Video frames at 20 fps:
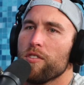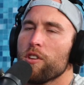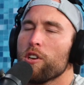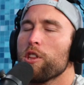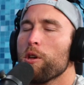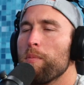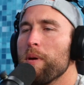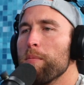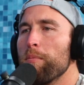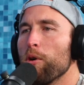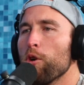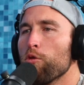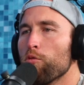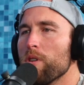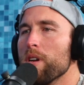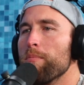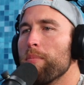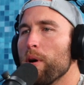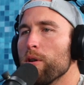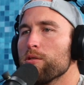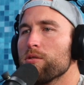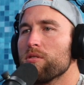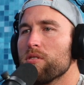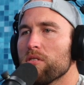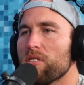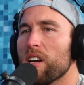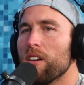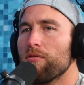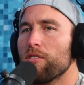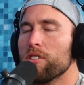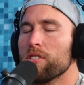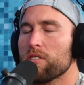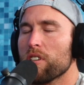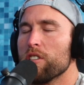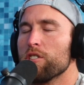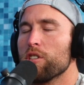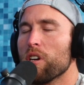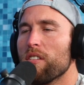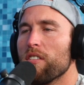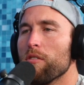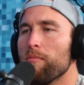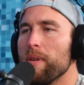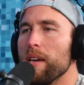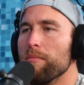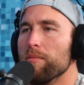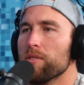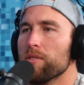They're the people who repost conservative memes.